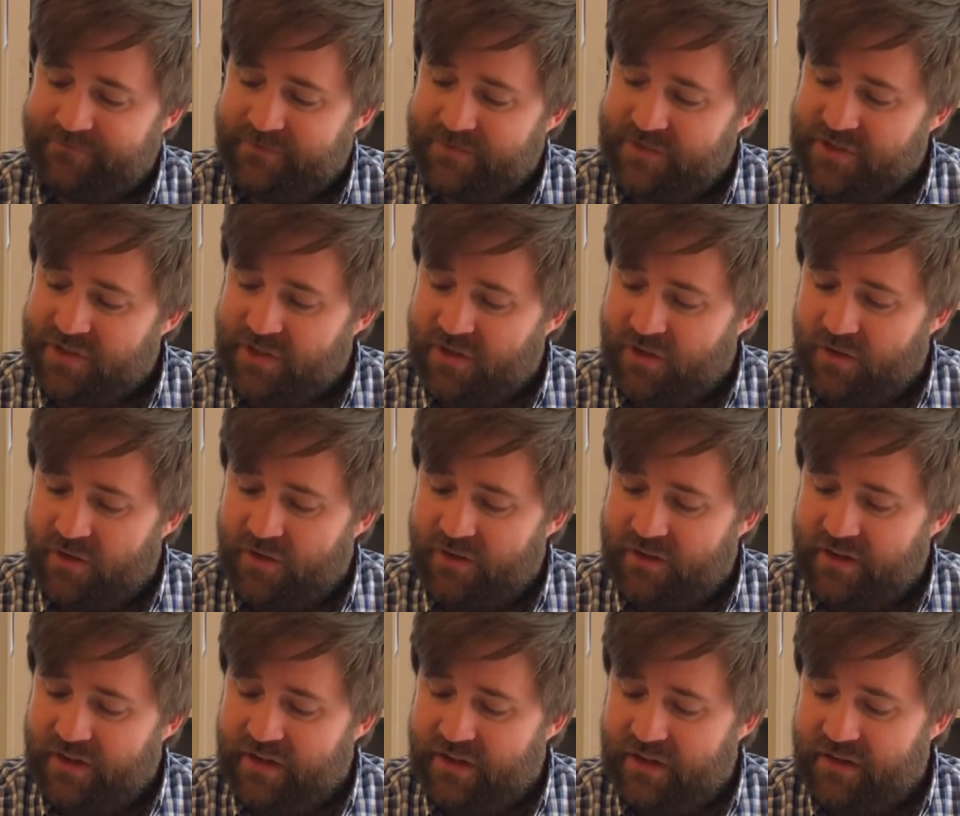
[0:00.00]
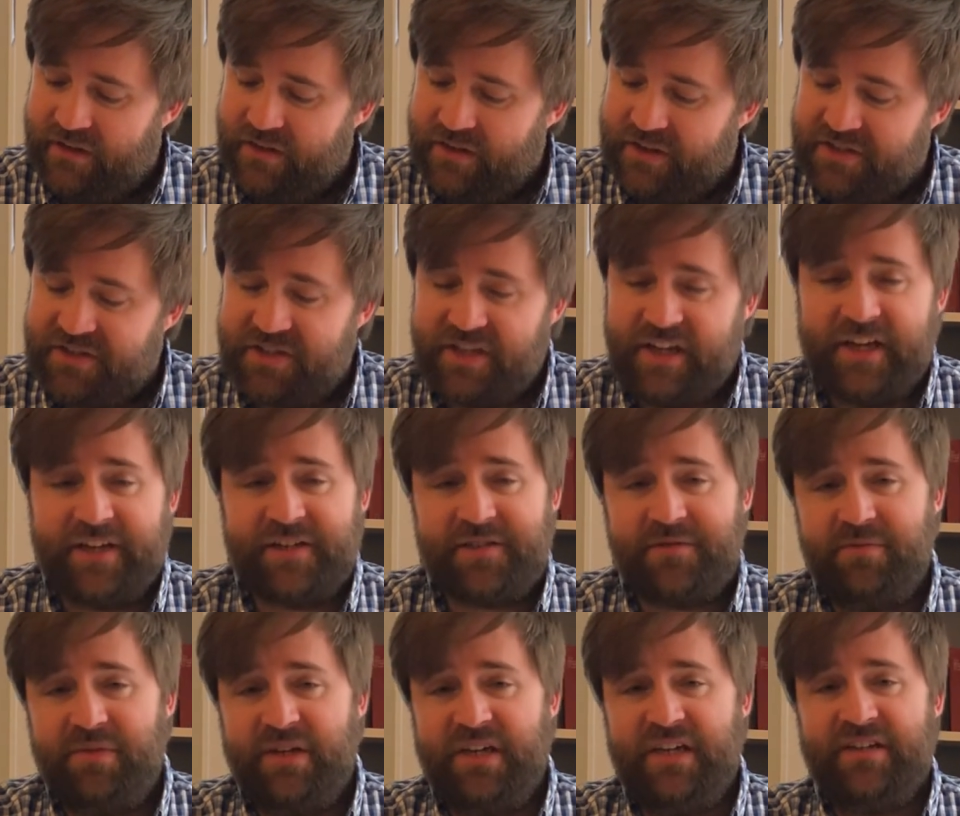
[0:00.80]
So the
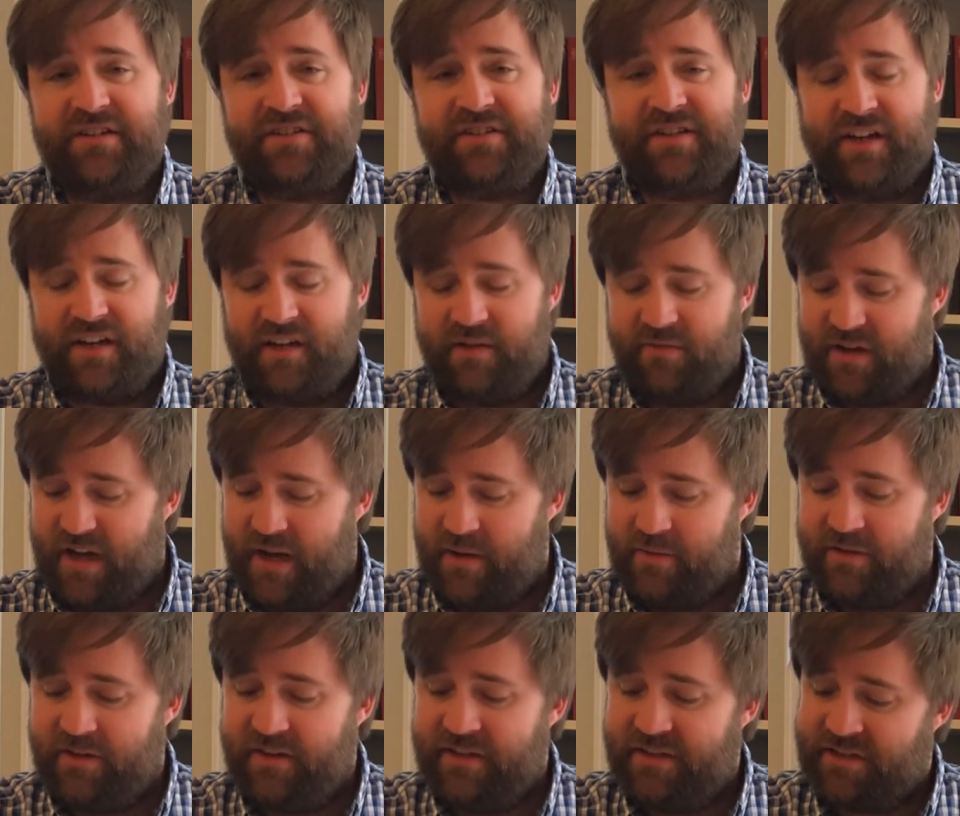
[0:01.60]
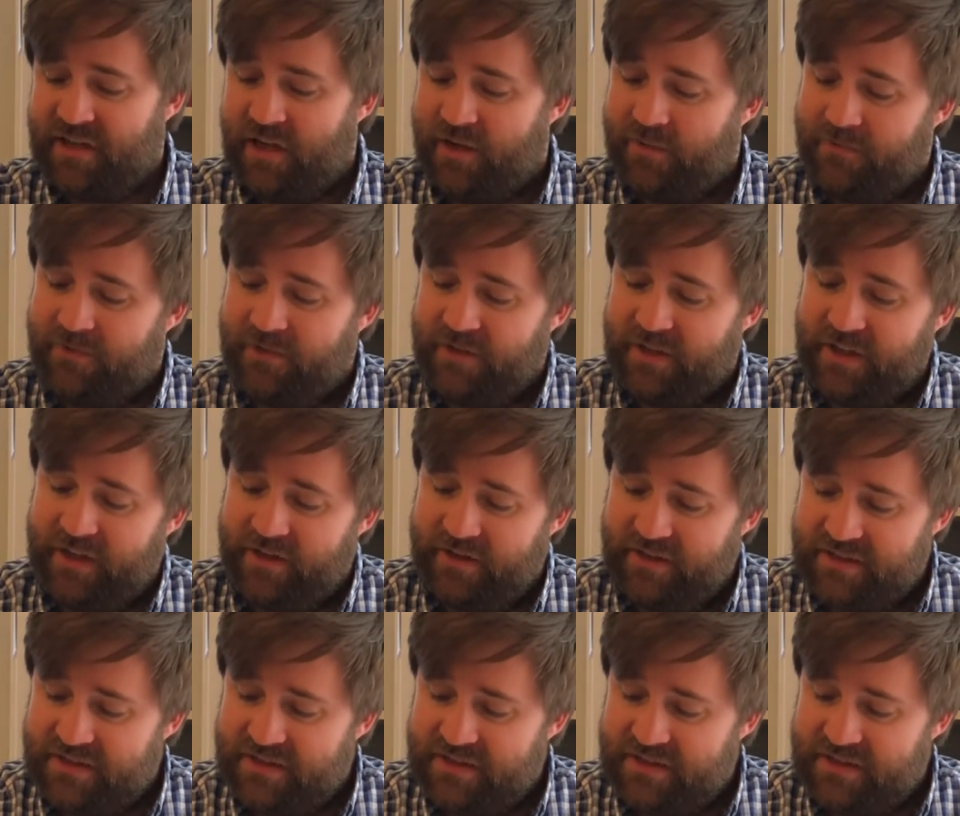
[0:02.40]
CSB Study Bible is helpful here.